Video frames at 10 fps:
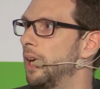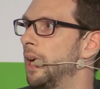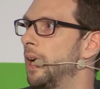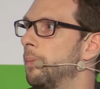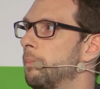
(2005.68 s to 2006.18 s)

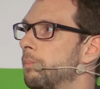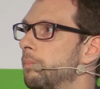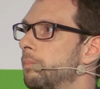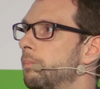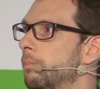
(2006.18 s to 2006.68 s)

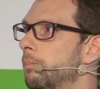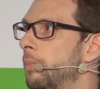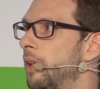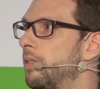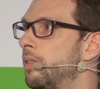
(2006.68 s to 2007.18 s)

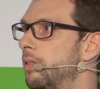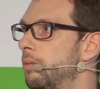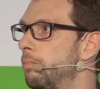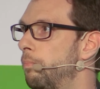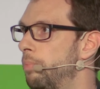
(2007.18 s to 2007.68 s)
But
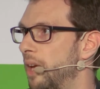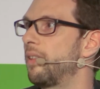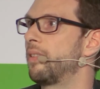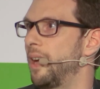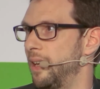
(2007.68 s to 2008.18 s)

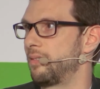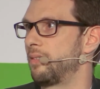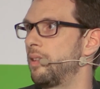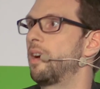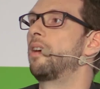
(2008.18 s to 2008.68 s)
beyond
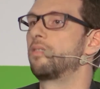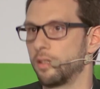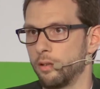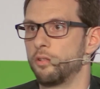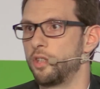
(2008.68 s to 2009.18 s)
that, there are
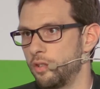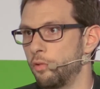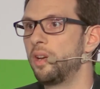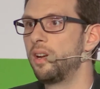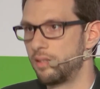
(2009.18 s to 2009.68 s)

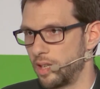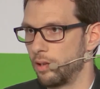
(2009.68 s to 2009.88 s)
technologies, real